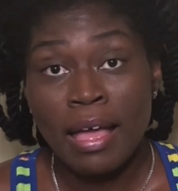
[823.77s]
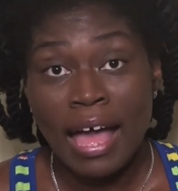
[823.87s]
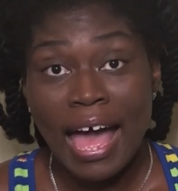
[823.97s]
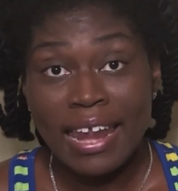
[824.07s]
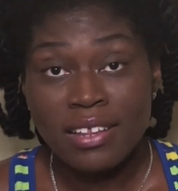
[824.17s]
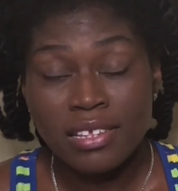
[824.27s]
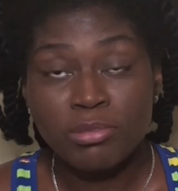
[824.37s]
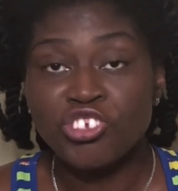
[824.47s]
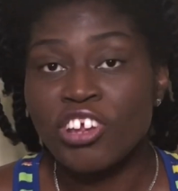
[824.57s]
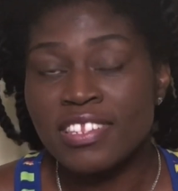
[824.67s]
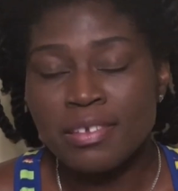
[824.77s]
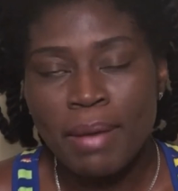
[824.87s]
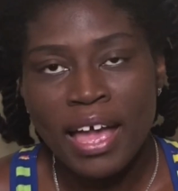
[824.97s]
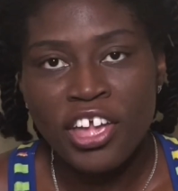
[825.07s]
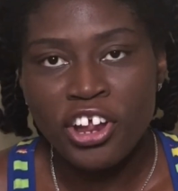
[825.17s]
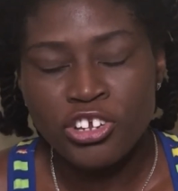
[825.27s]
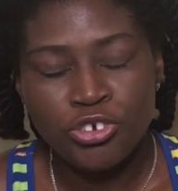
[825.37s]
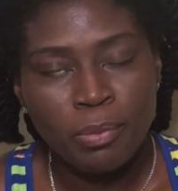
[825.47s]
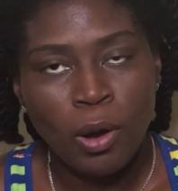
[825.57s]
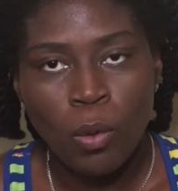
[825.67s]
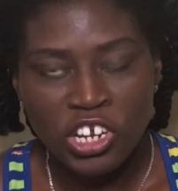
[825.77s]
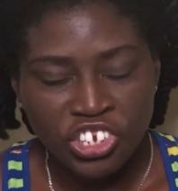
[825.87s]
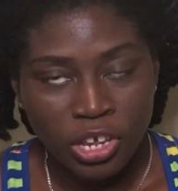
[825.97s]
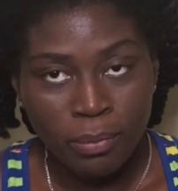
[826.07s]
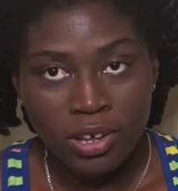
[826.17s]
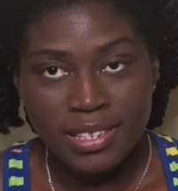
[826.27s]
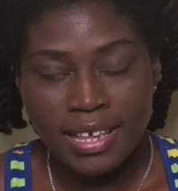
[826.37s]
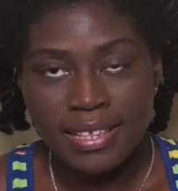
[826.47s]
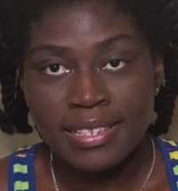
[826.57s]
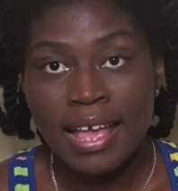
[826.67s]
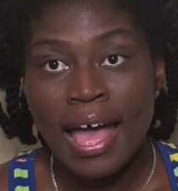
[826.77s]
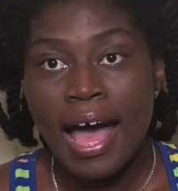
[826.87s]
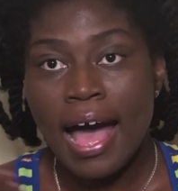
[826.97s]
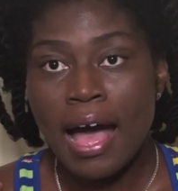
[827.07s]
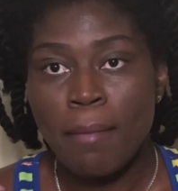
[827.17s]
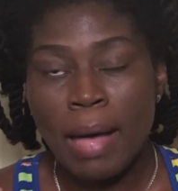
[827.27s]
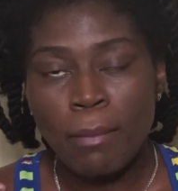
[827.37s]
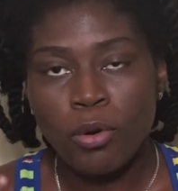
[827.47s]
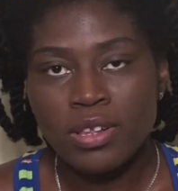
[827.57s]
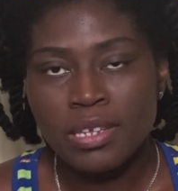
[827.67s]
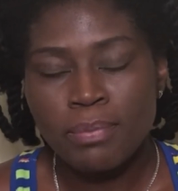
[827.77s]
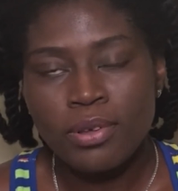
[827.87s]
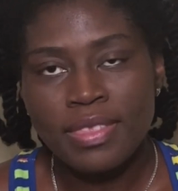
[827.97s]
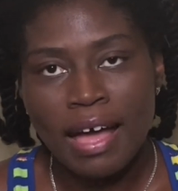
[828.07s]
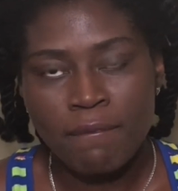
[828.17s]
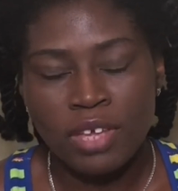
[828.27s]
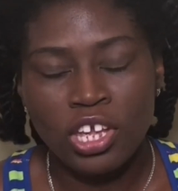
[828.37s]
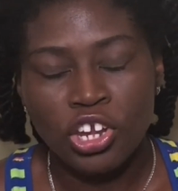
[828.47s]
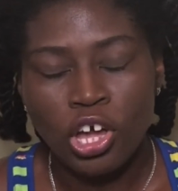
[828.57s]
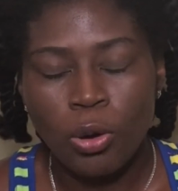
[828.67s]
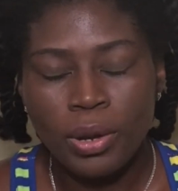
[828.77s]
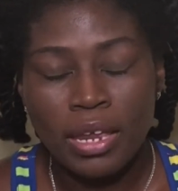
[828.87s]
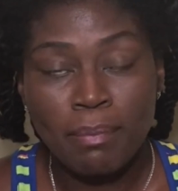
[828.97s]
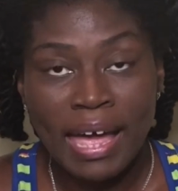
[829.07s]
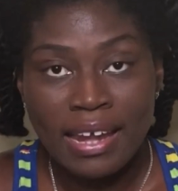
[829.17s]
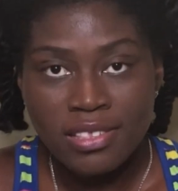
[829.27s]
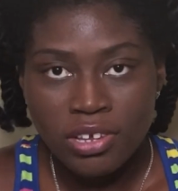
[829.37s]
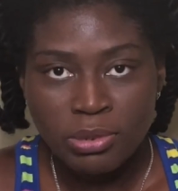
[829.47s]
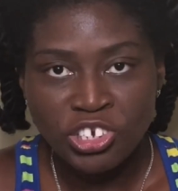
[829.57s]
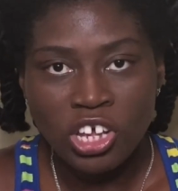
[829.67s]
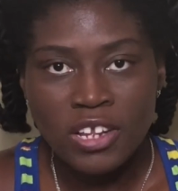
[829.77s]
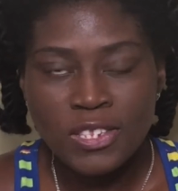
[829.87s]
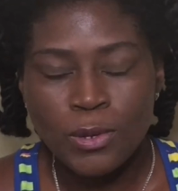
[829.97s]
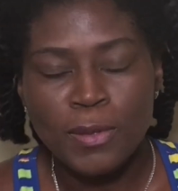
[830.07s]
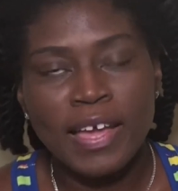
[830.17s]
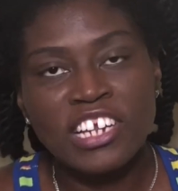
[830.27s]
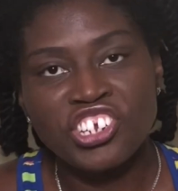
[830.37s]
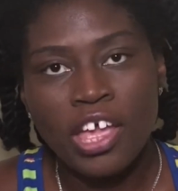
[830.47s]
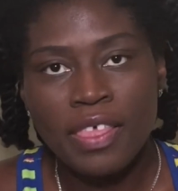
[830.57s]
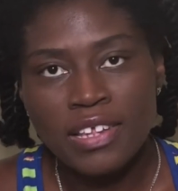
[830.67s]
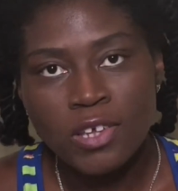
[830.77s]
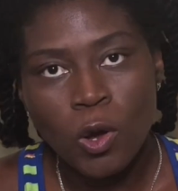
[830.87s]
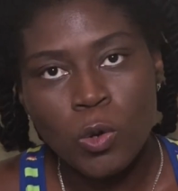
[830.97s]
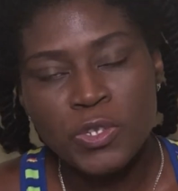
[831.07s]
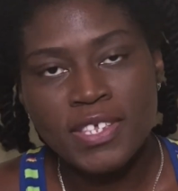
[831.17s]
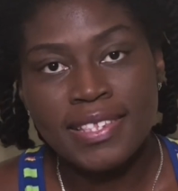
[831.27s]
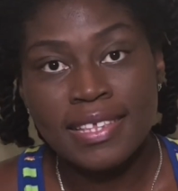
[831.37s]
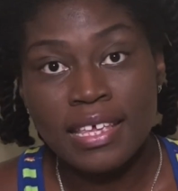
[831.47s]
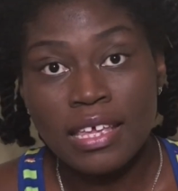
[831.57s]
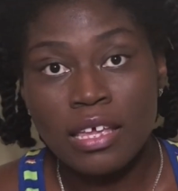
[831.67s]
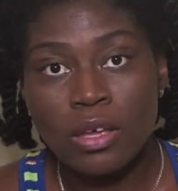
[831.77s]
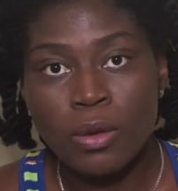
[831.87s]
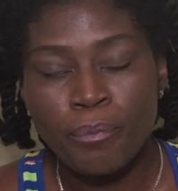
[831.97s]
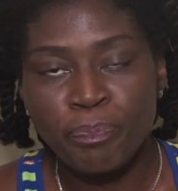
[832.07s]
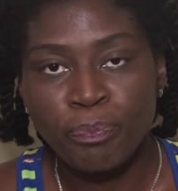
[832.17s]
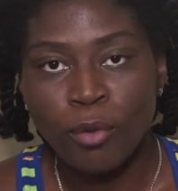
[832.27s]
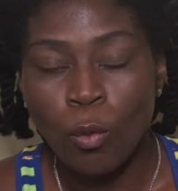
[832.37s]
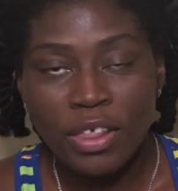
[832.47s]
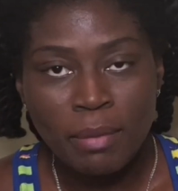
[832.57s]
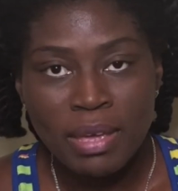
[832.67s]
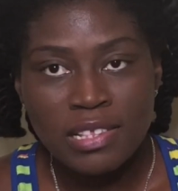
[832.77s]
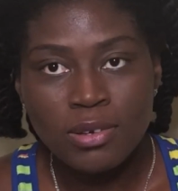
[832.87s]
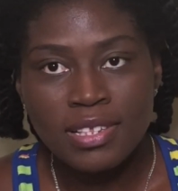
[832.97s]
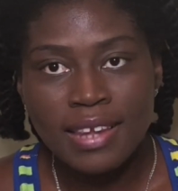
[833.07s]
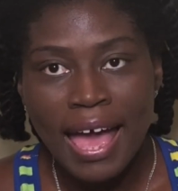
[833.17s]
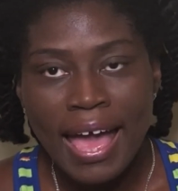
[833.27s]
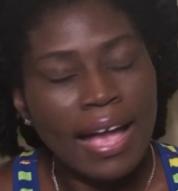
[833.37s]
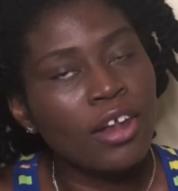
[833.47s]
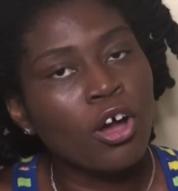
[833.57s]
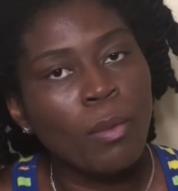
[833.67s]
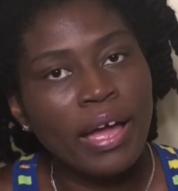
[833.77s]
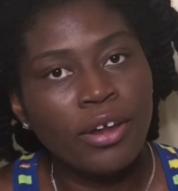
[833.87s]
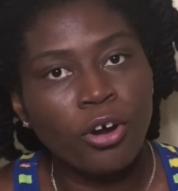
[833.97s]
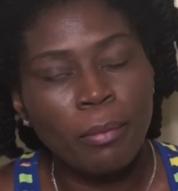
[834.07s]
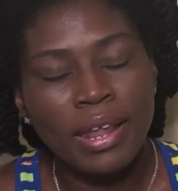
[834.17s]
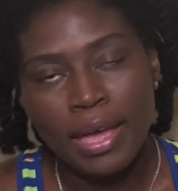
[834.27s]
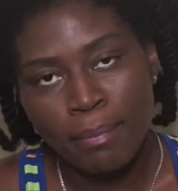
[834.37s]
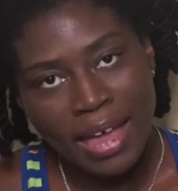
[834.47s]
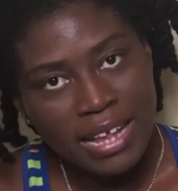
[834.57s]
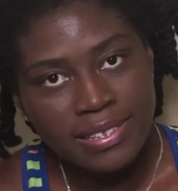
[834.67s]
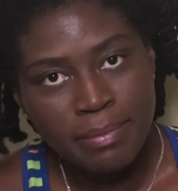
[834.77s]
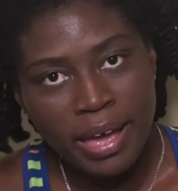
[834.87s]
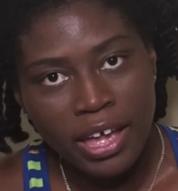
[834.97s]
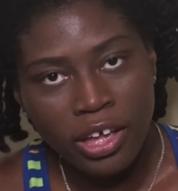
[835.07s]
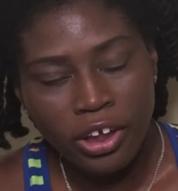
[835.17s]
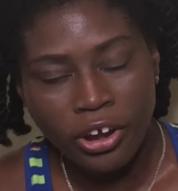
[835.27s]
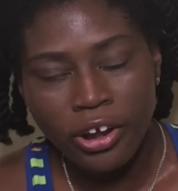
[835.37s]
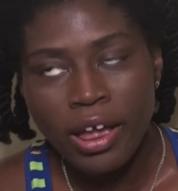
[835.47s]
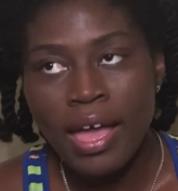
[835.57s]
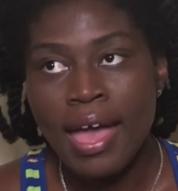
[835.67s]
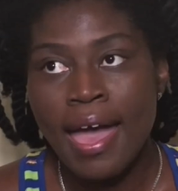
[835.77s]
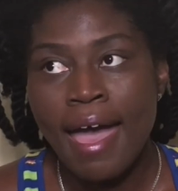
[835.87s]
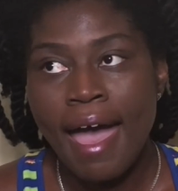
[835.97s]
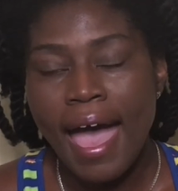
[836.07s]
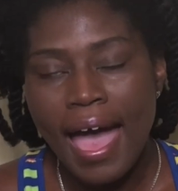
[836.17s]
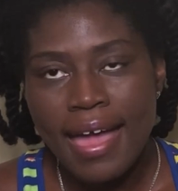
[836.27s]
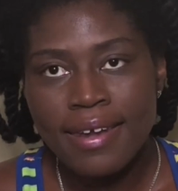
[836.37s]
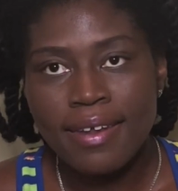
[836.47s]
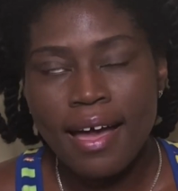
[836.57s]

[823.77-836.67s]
added some strength to my hair during my wash day process. I'm going to put that video down in my description so you can check that out to see what the mix looks like and how I normally apply it to my hair. And